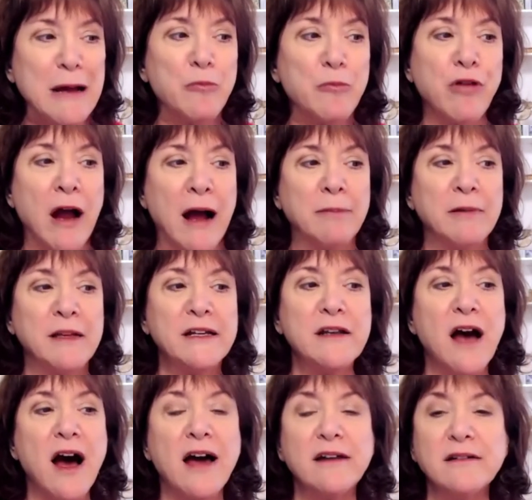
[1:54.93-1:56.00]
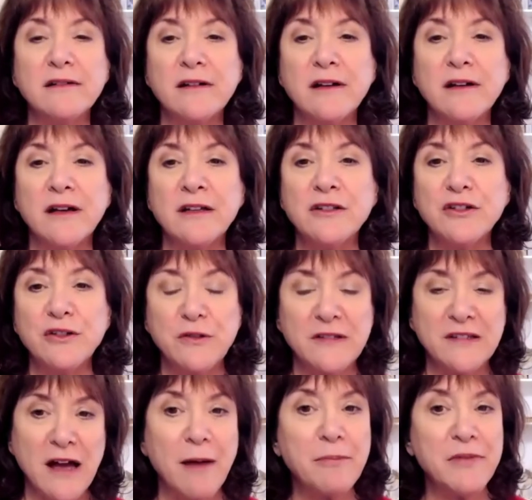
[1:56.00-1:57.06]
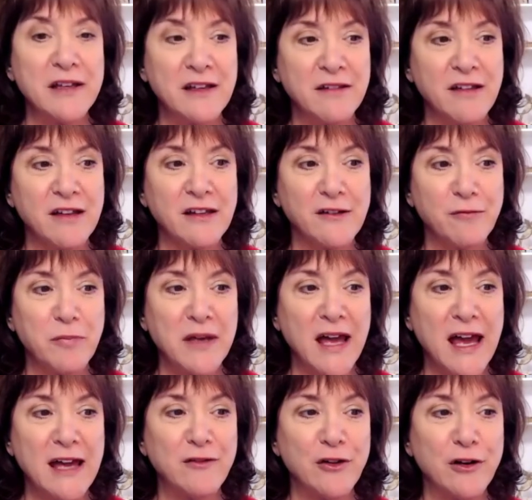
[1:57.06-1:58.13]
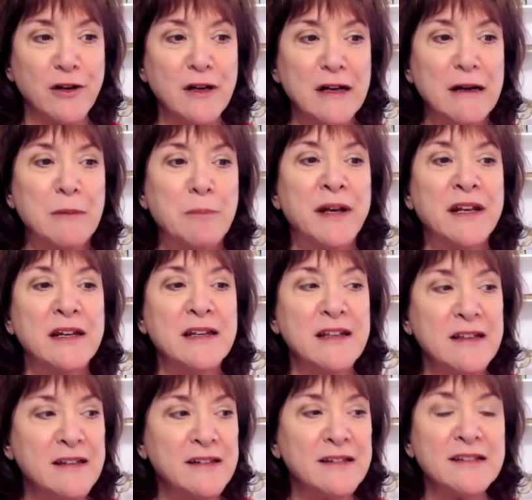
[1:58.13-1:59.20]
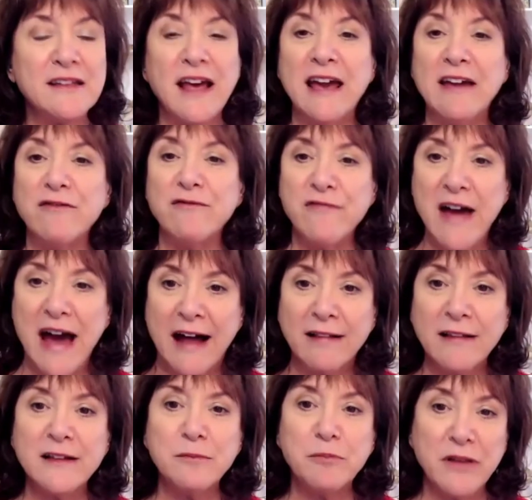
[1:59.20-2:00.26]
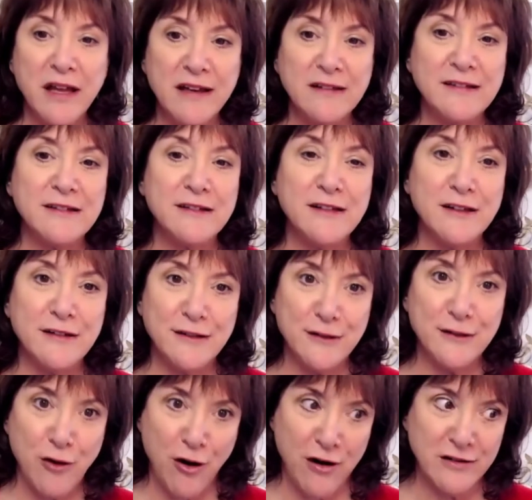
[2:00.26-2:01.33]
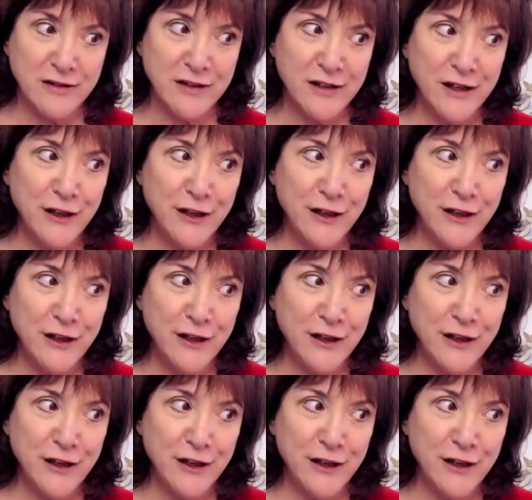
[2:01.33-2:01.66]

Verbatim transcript: Probably not, until you stop the addictive behavior, but it is a valid place to start.